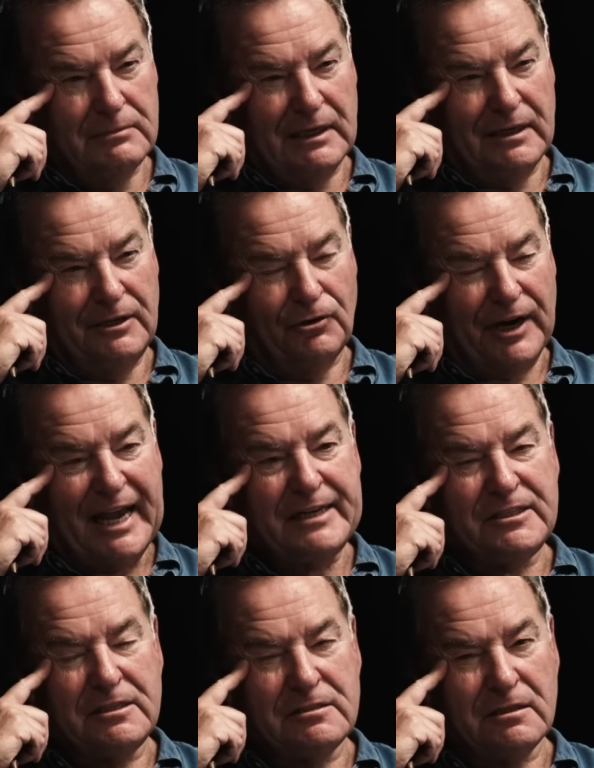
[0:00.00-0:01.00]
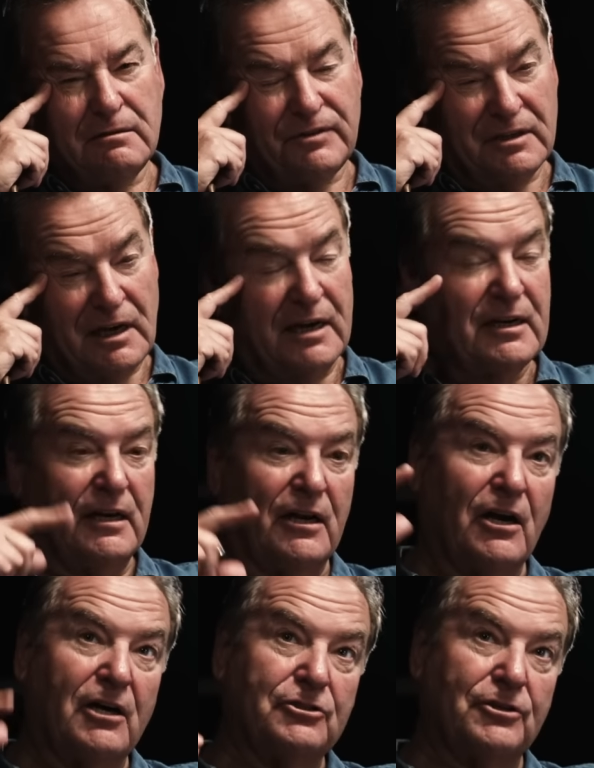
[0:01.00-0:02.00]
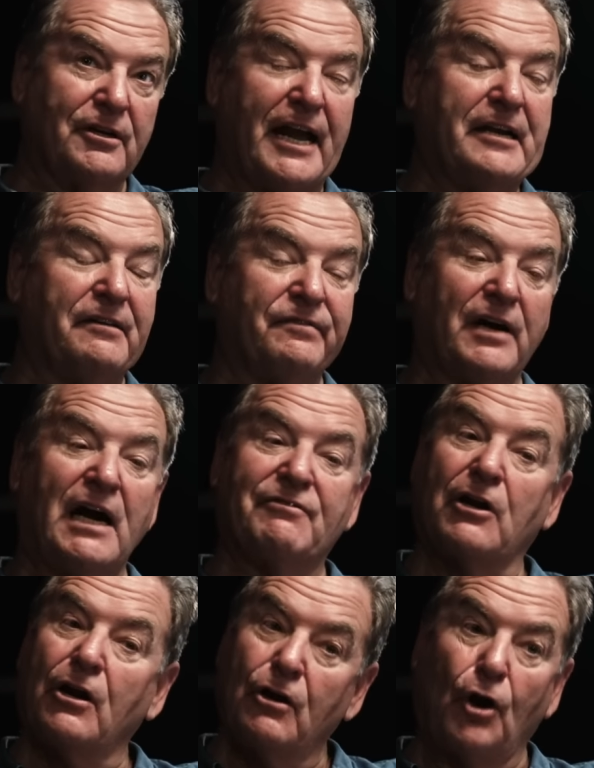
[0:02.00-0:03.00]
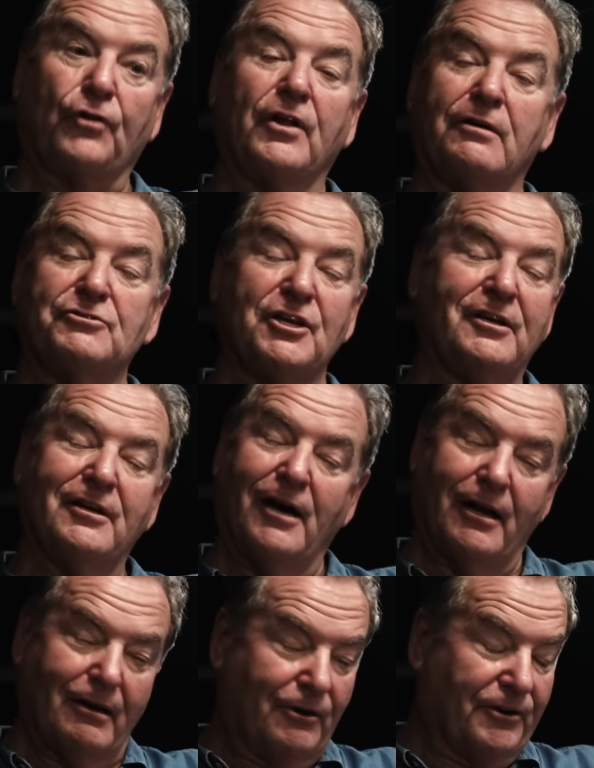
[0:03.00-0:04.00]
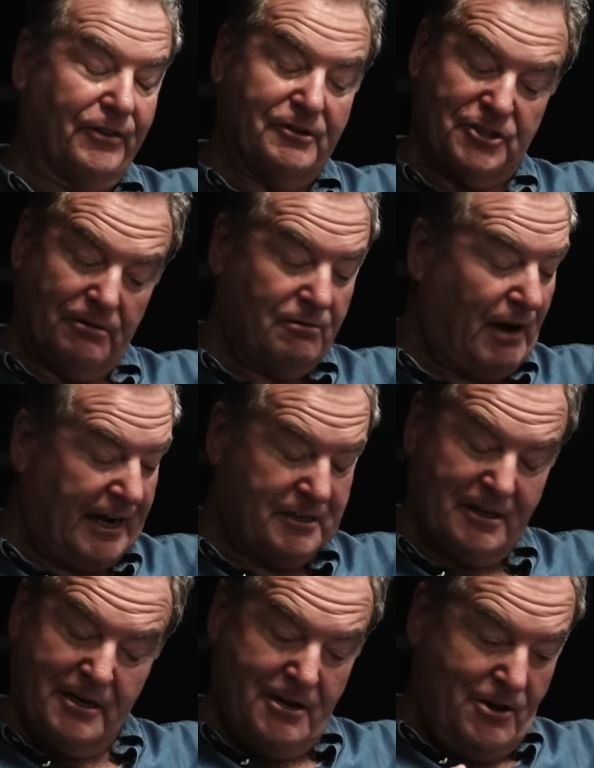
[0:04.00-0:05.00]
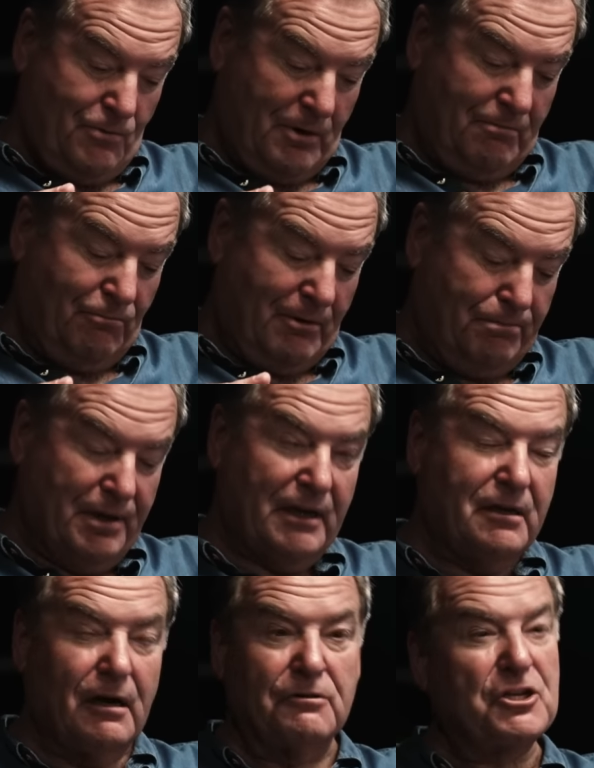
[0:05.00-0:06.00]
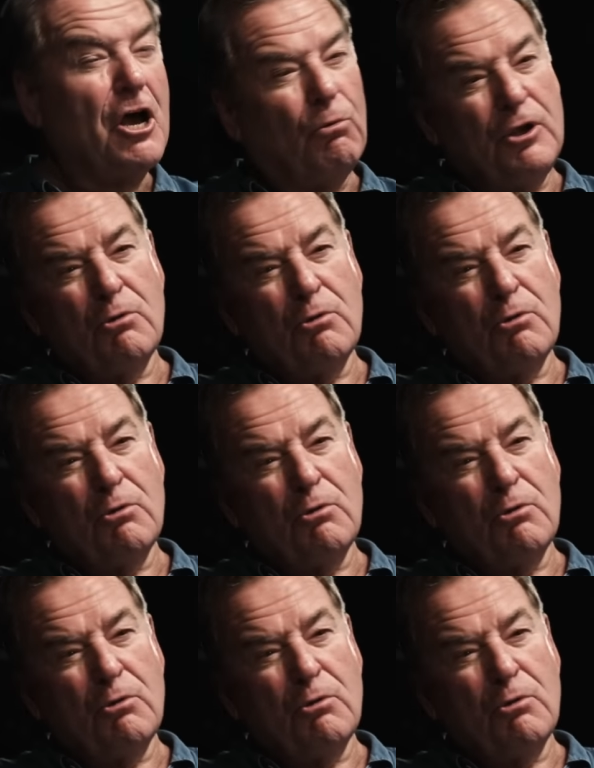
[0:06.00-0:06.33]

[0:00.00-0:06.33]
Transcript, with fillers: Yeah, he got 82 for United and 185, and a lot of those, a lot of those, you were right, were, were big goals. Oh.